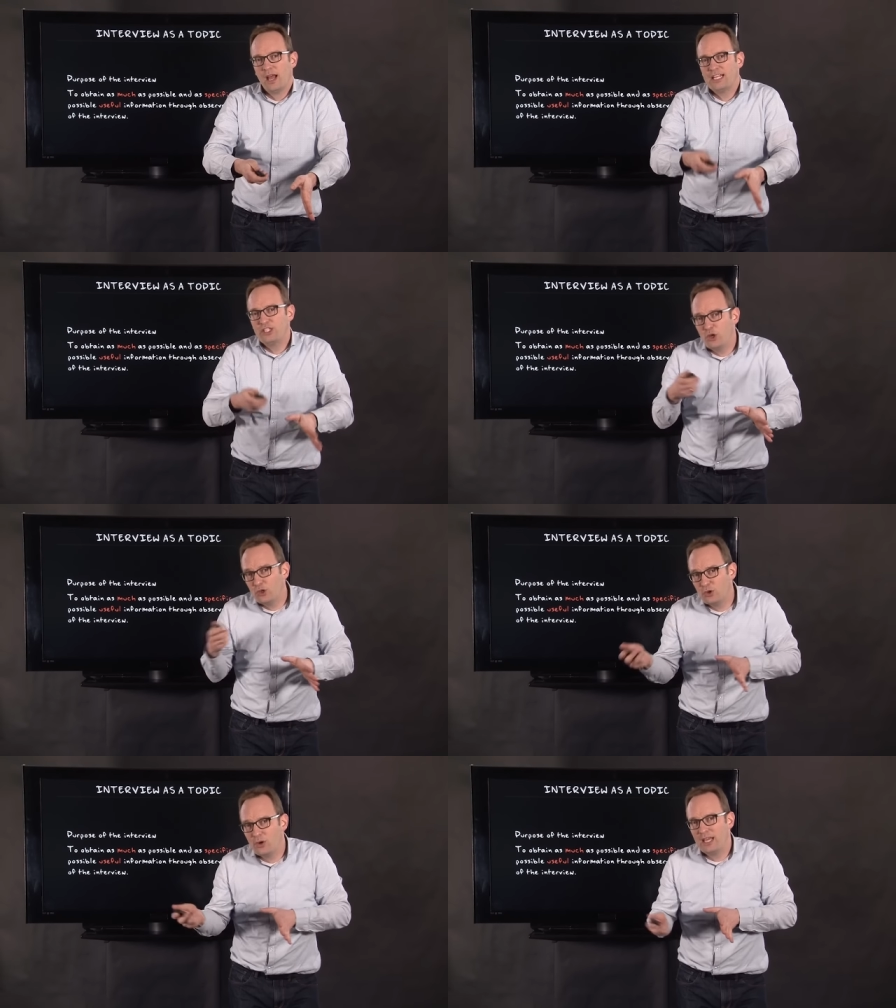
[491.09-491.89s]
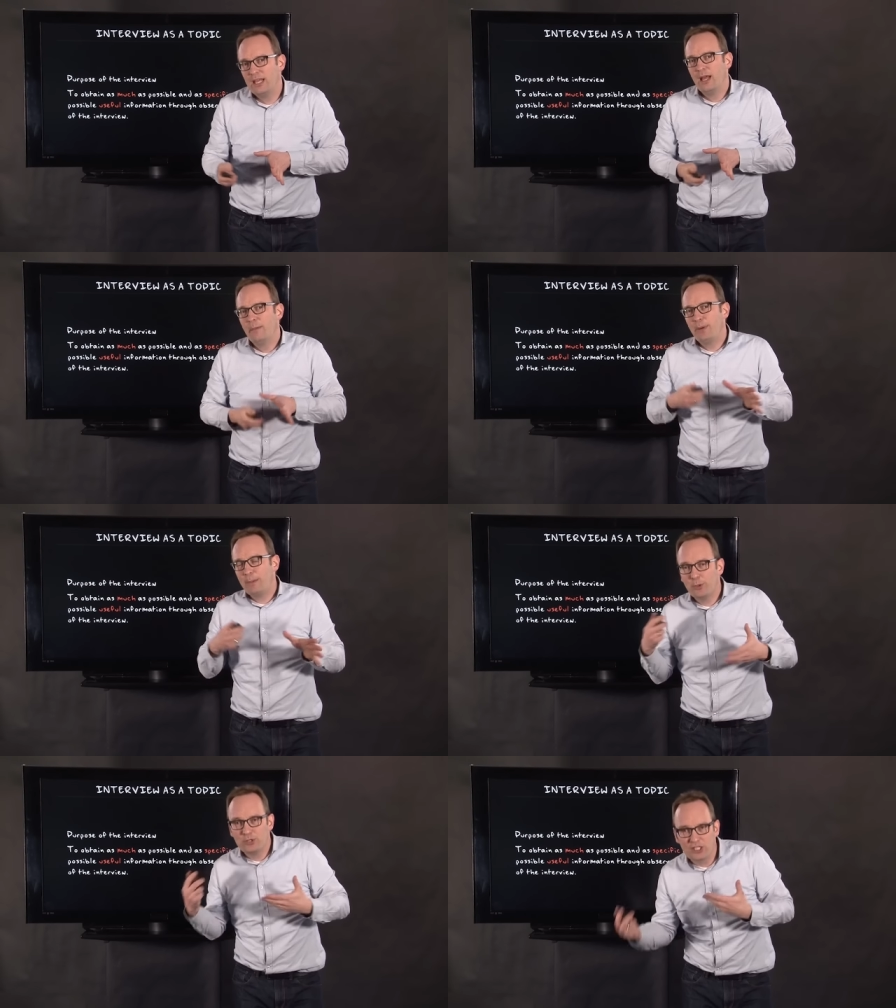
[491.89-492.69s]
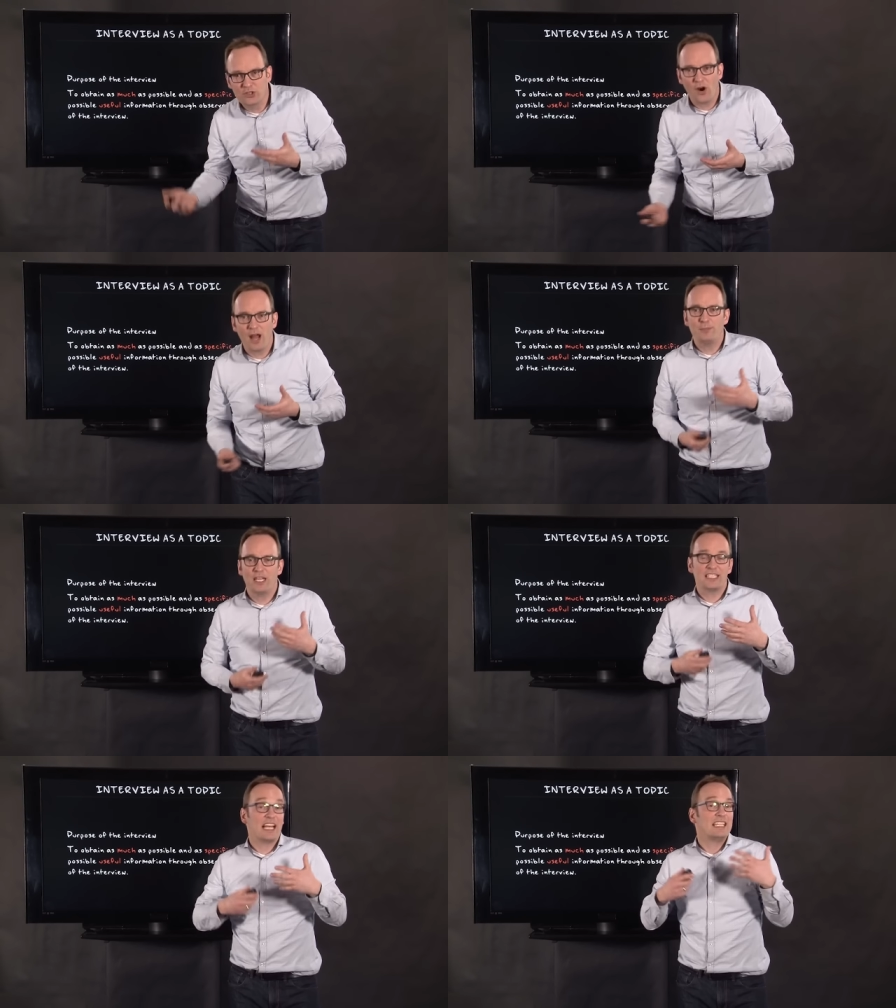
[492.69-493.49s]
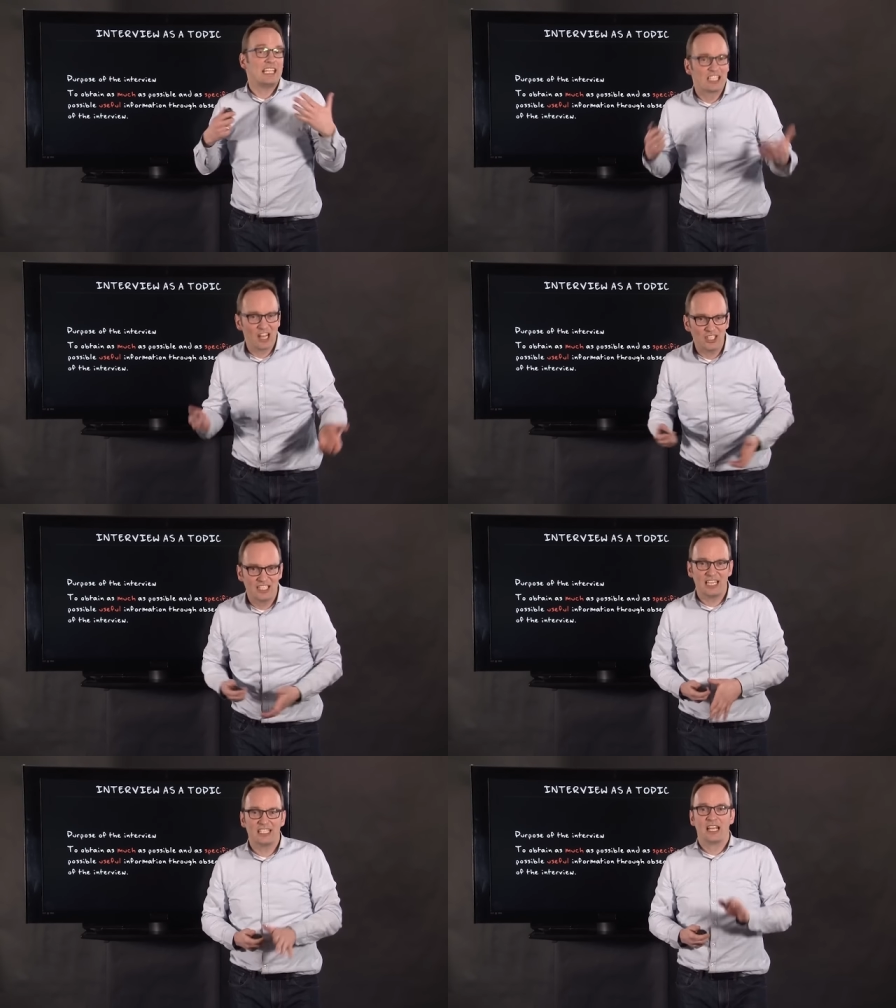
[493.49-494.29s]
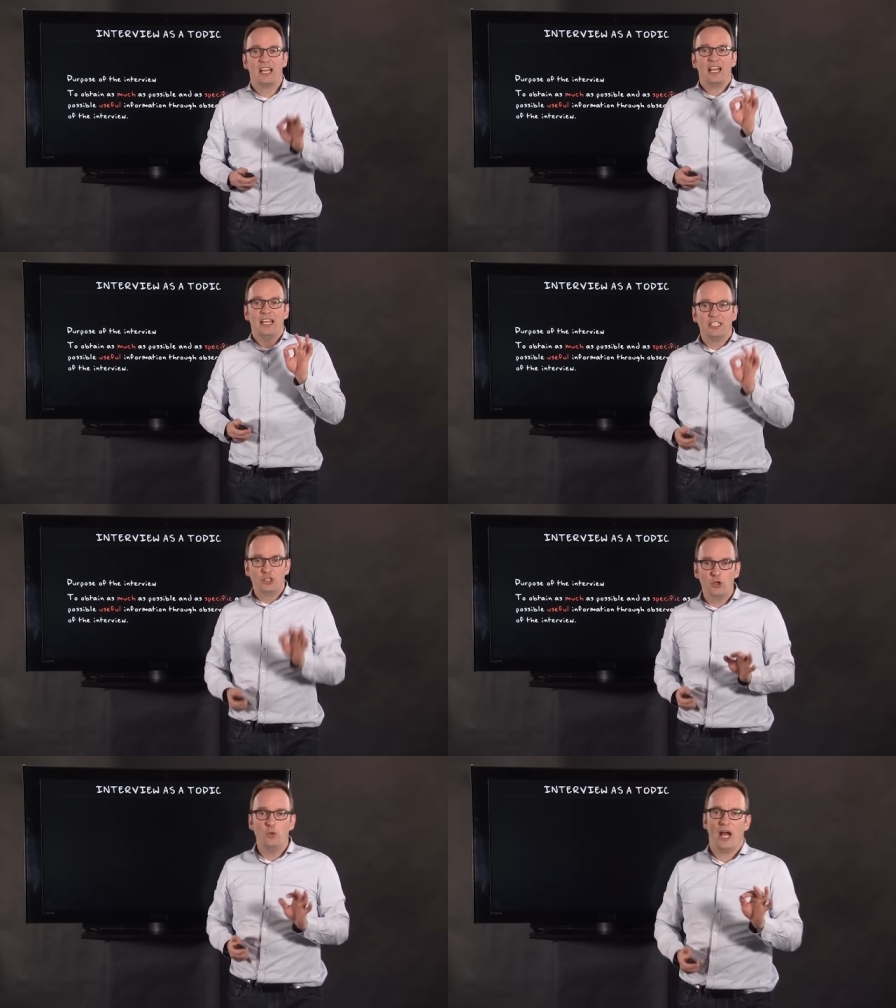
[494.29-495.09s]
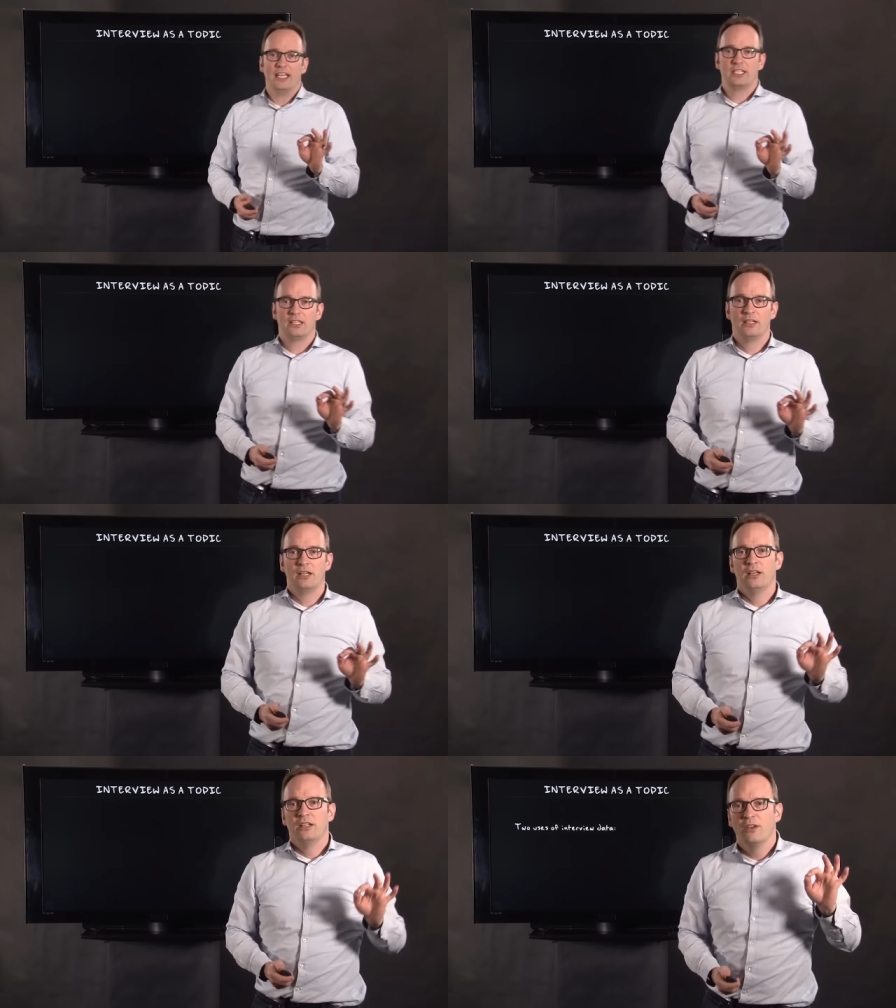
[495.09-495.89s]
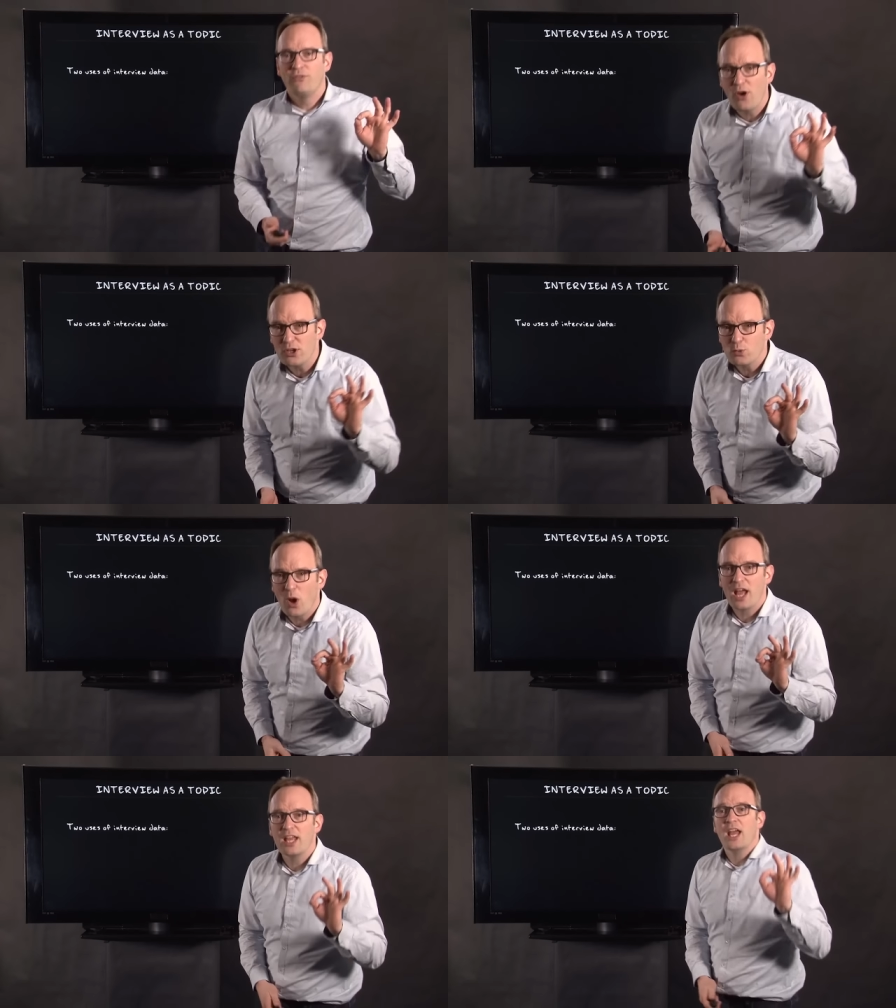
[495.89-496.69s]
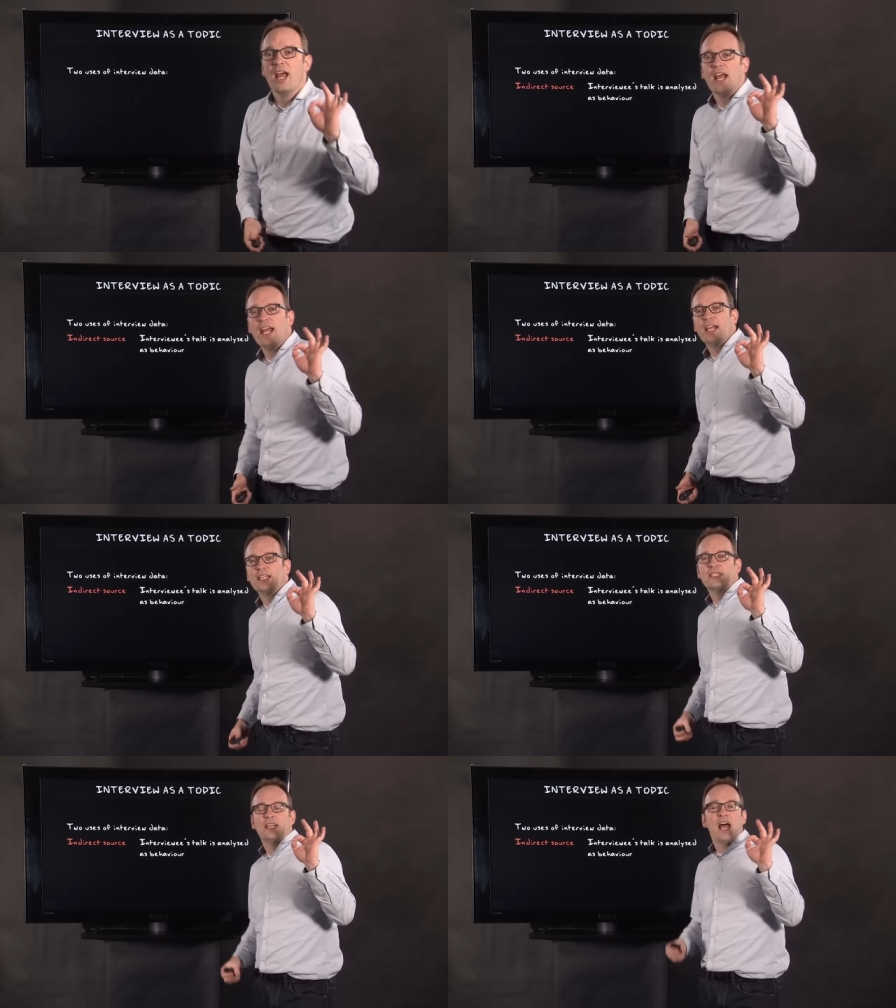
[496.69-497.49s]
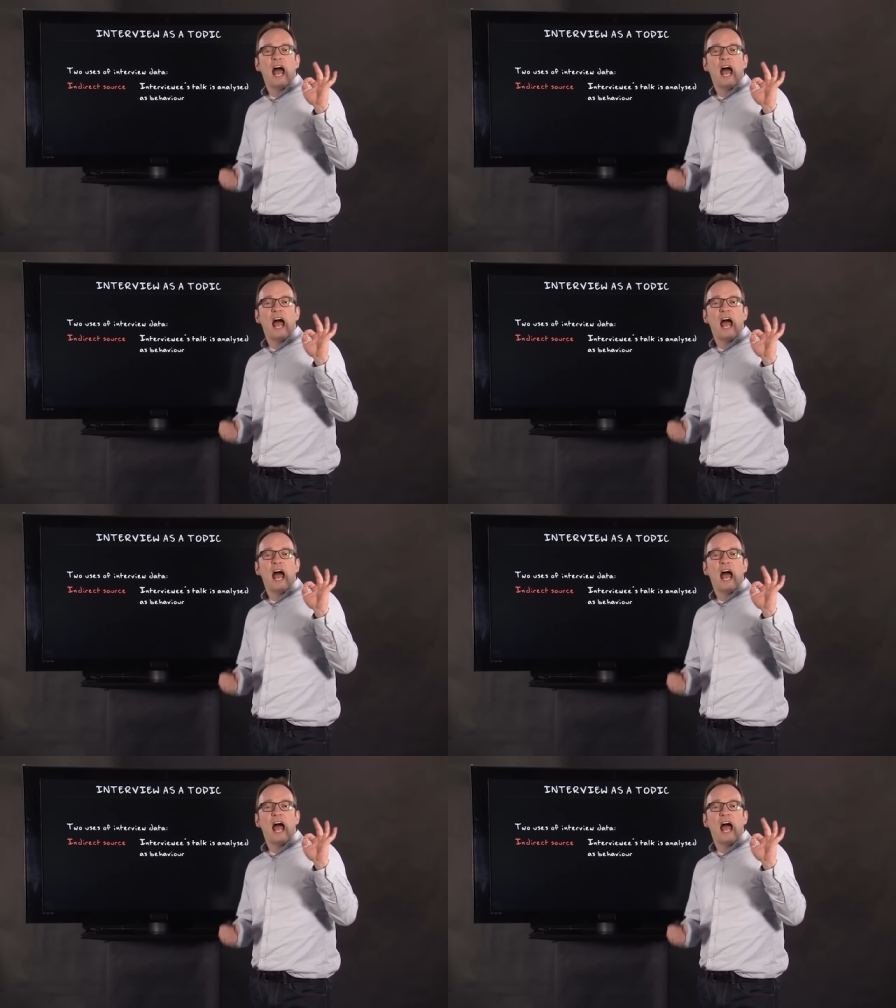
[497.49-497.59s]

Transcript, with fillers: And usually people describe this and discuss this in two ways. The first way is